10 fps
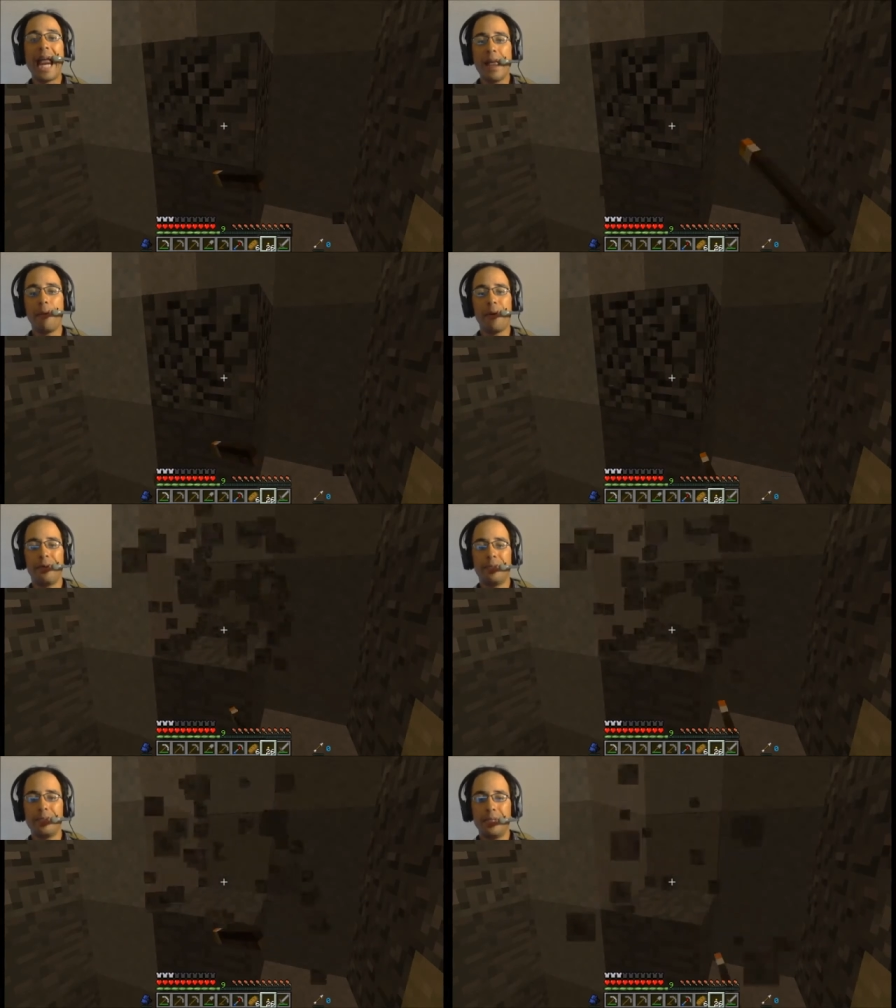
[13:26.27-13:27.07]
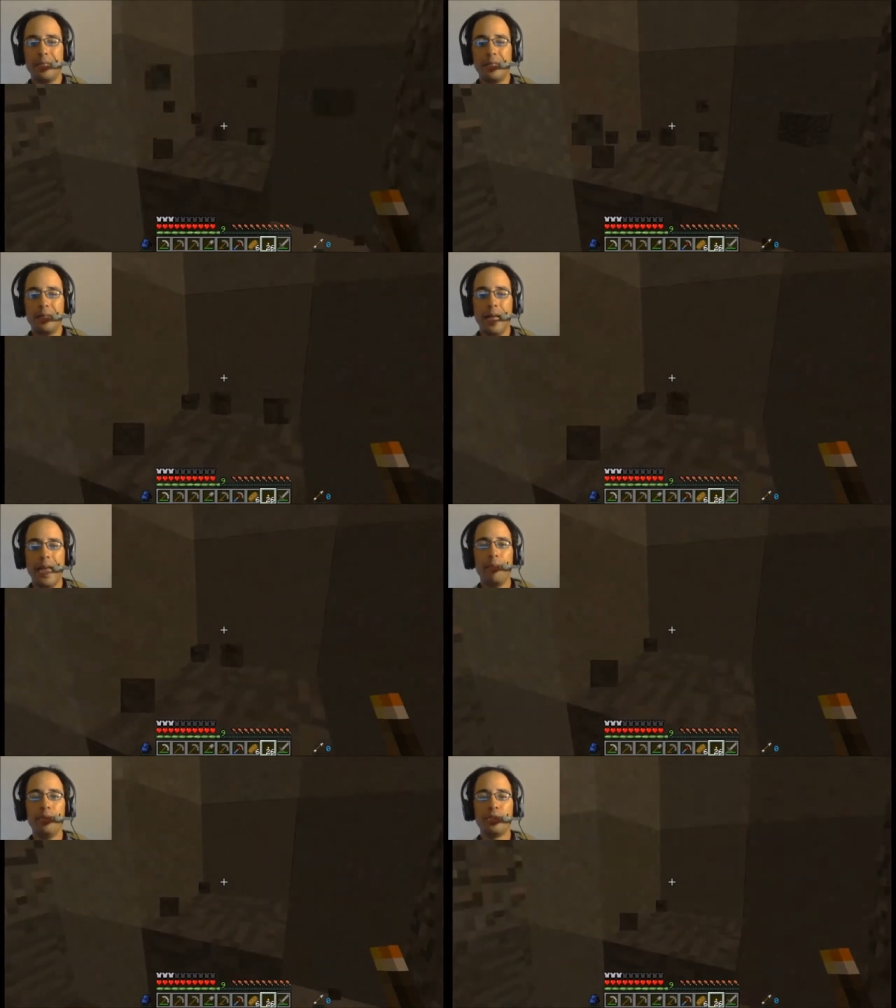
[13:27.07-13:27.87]
I want a hammer
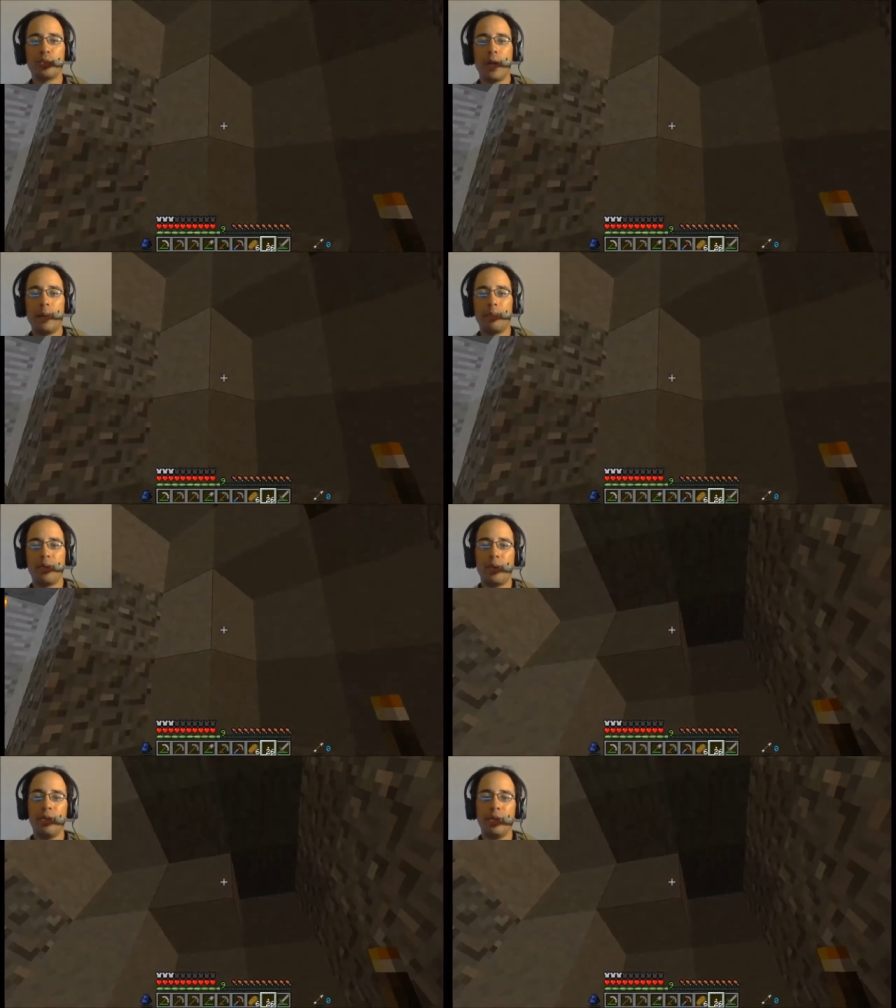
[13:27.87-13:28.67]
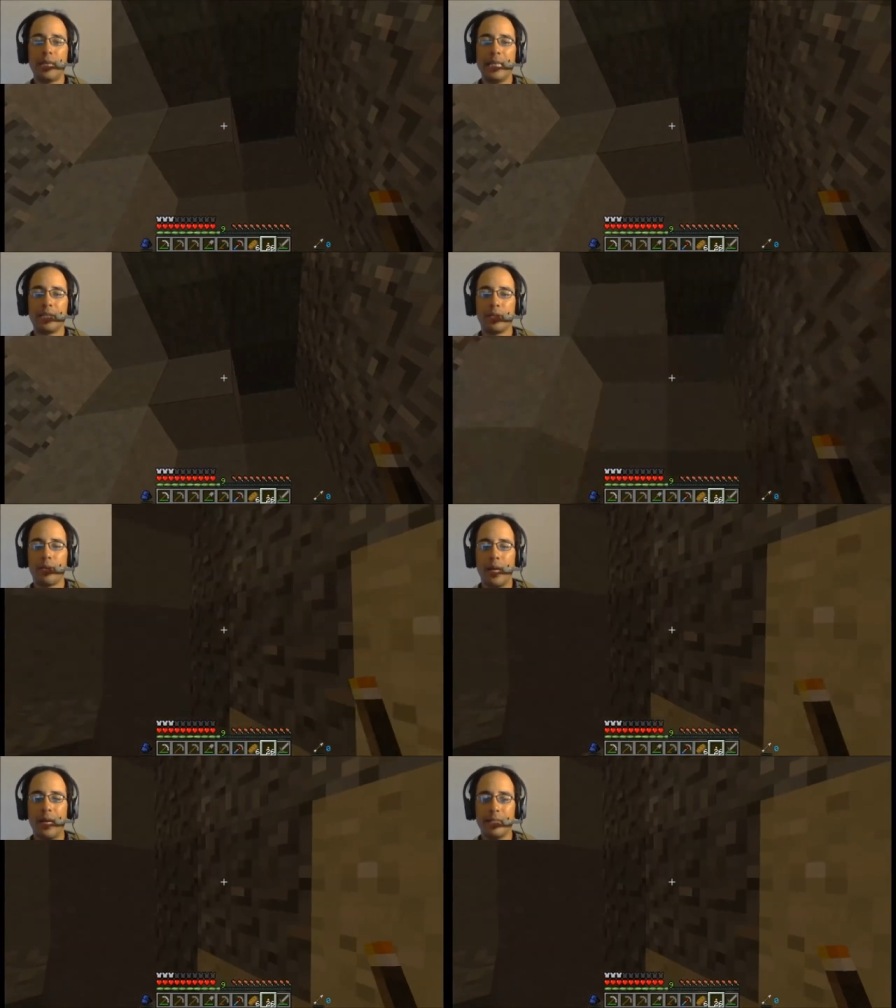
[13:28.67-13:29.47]
a hammer is this weapon where you can
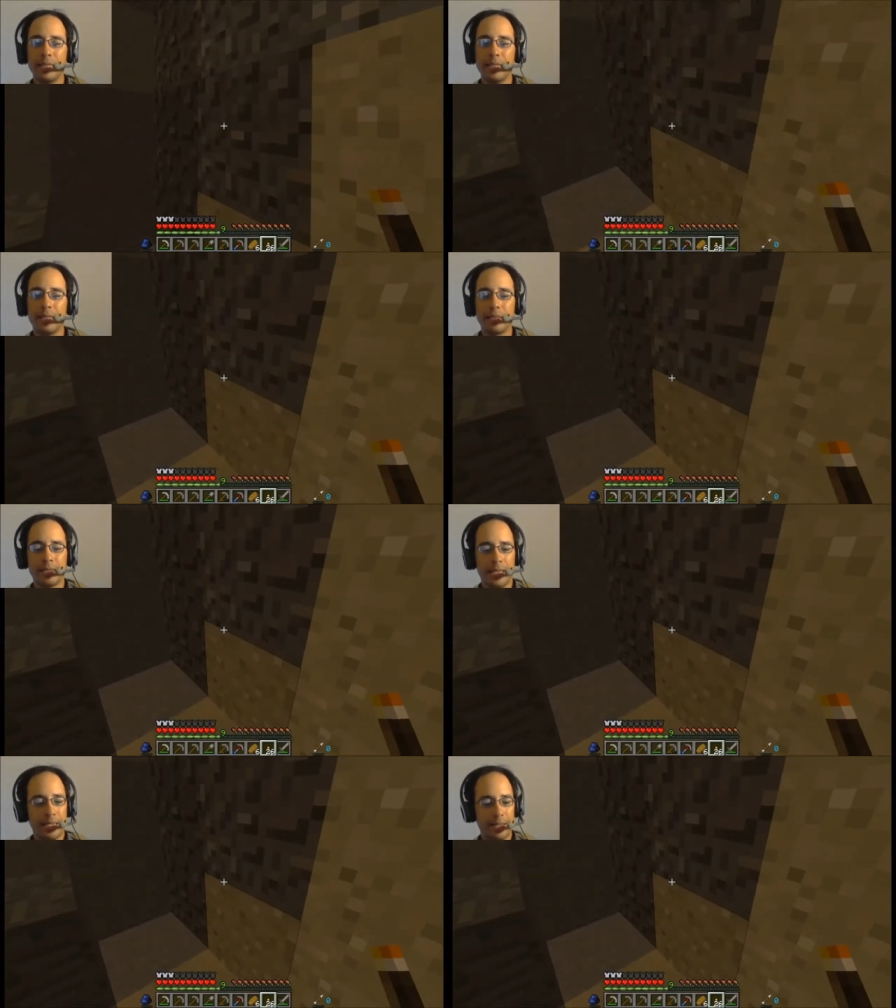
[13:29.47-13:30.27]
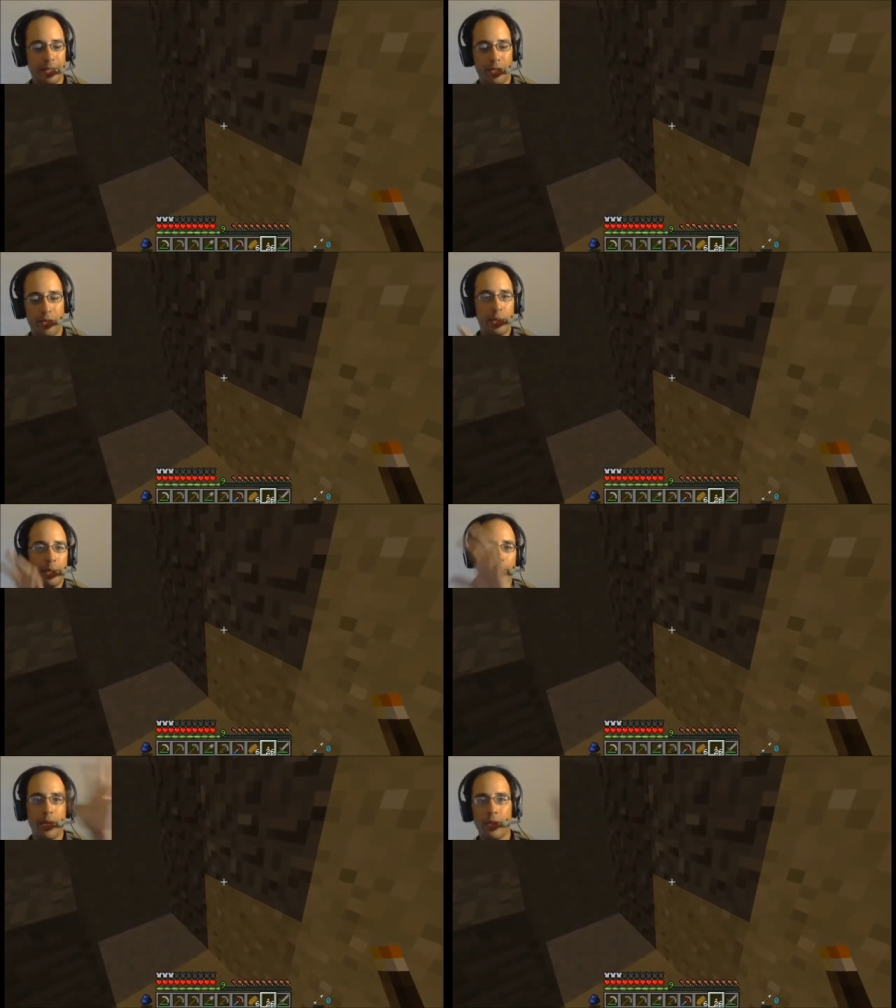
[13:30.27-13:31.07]
hit the ground and it does like a
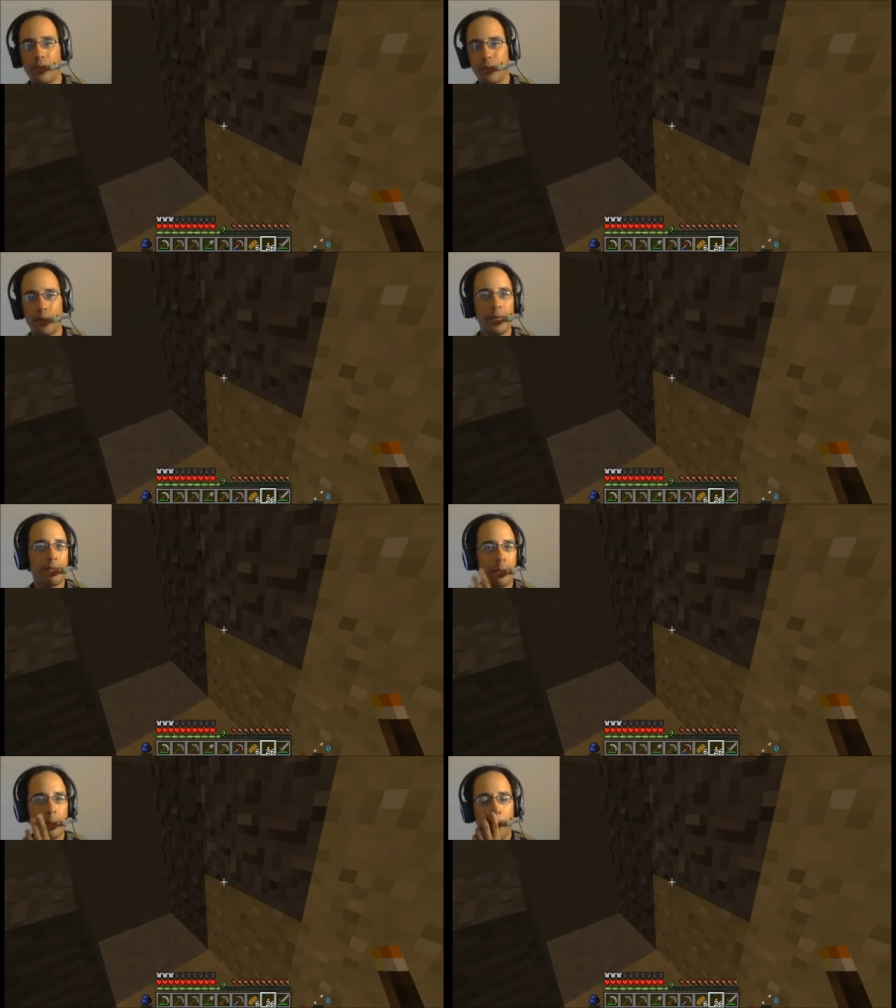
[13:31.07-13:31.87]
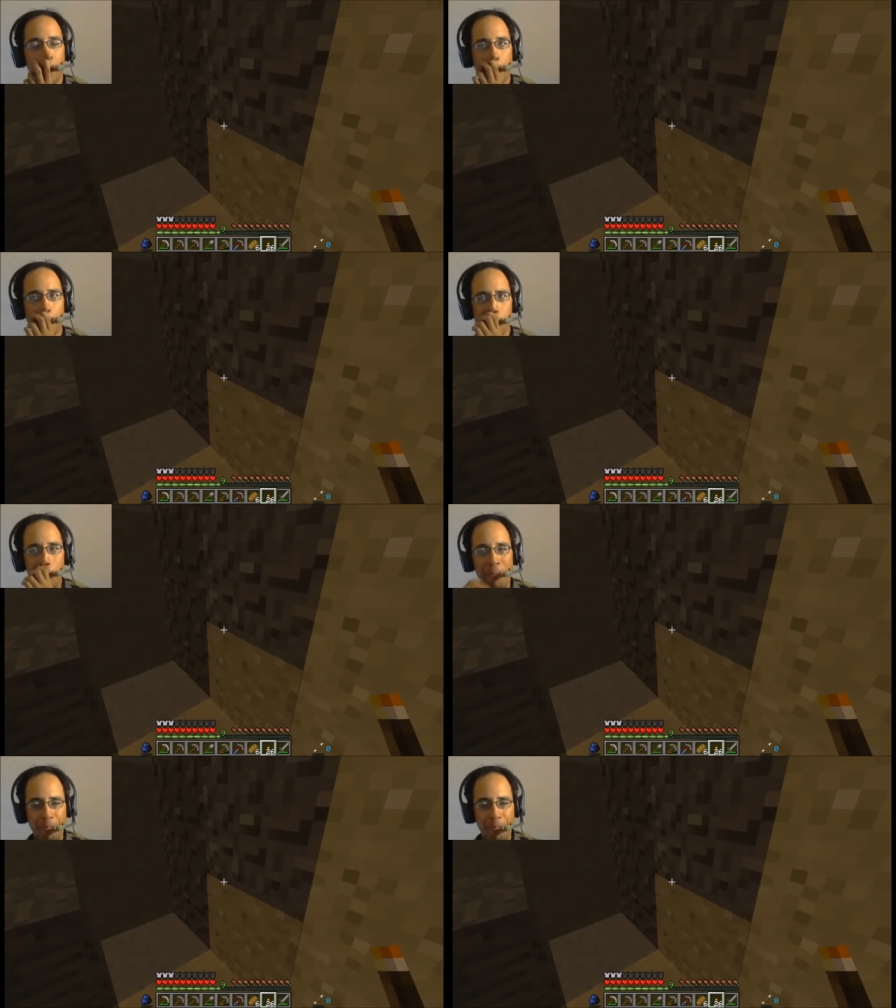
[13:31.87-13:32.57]
three by three, if I remember right,